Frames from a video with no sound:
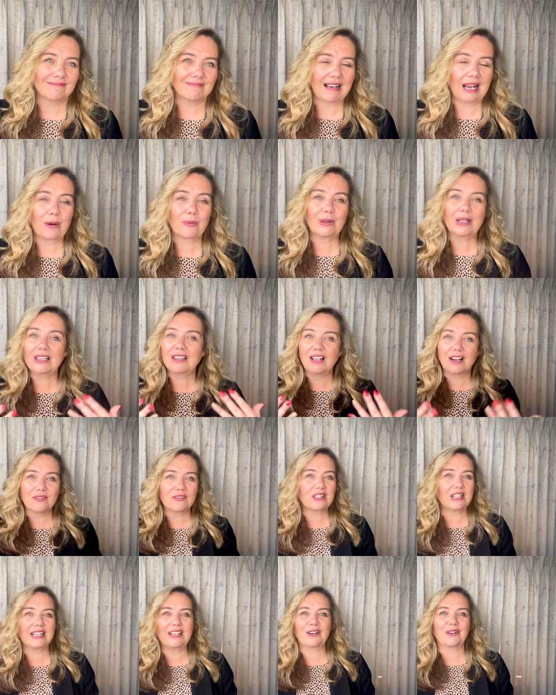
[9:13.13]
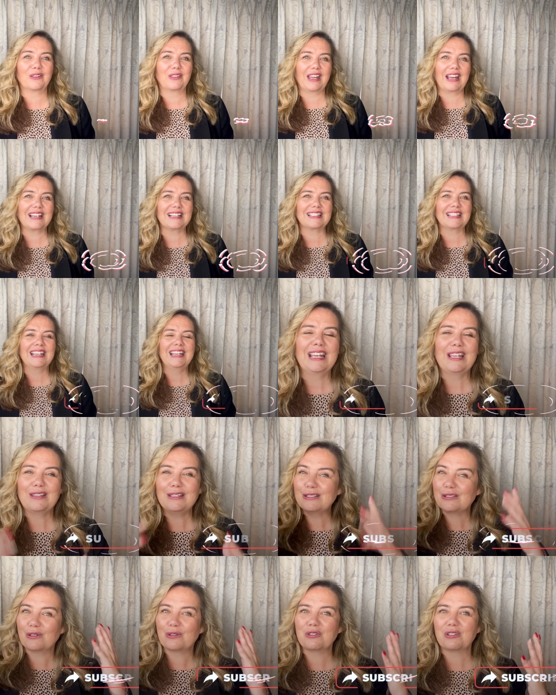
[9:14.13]
I would love to hear that.
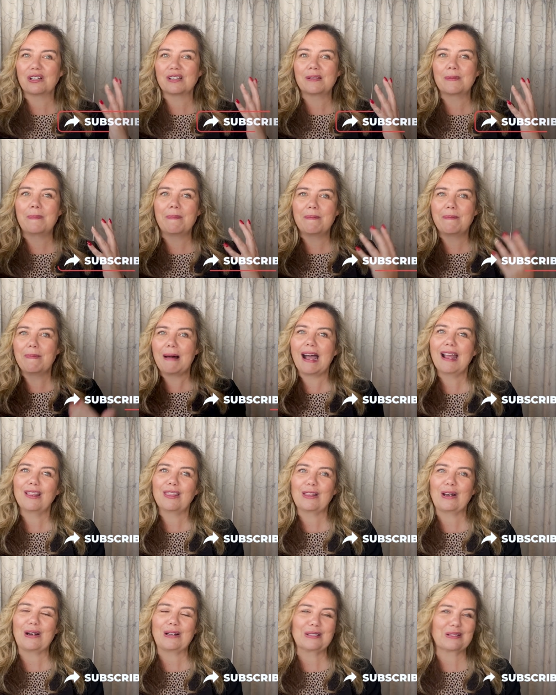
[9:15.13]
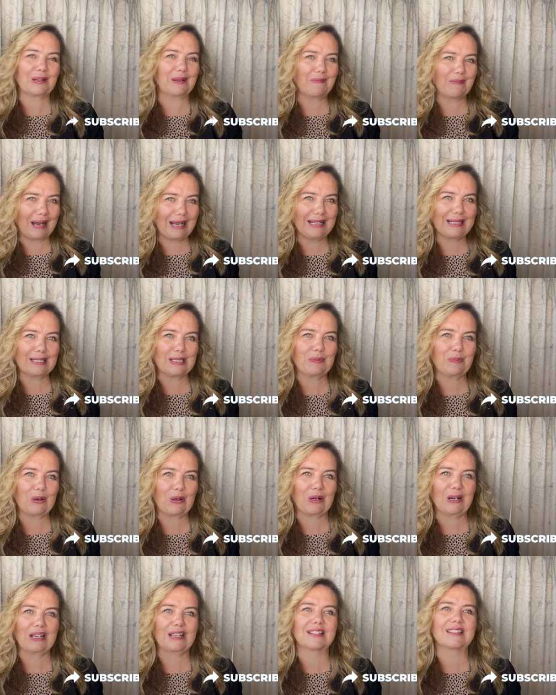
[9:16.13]
These are just my thoughts on my
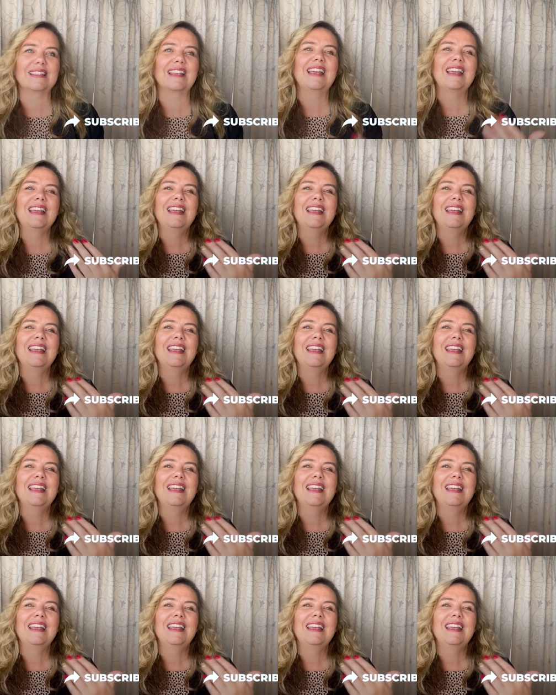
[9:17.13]
experience